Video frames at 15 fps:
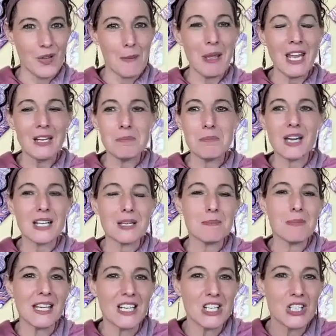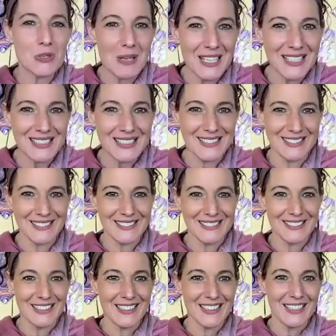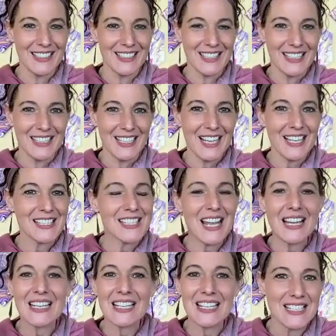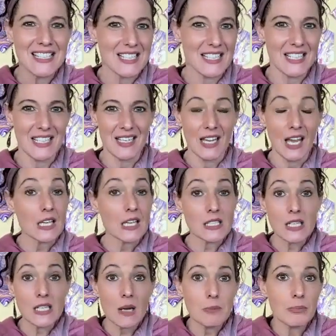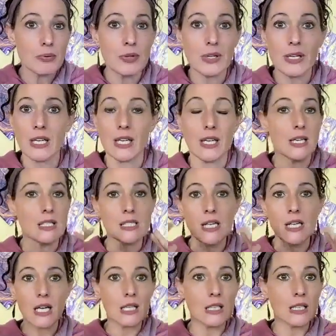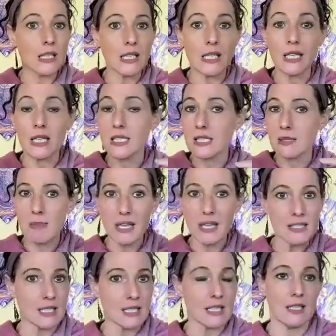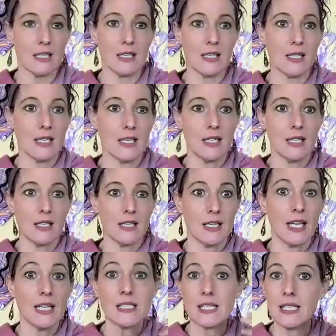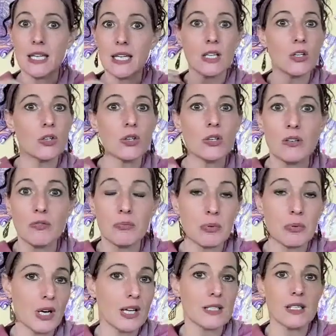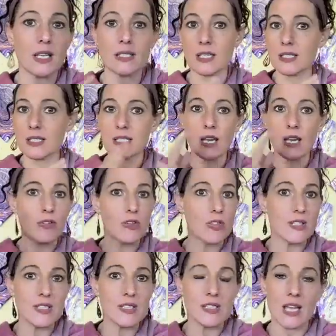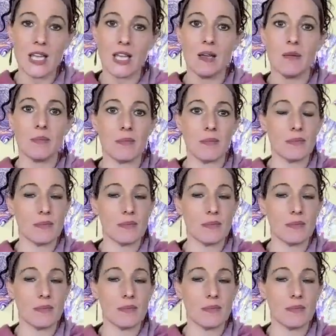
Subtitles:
Pain body management is not easy. It's not pretty. It's not clean. It's messy. It's an iterative process. It's never the same.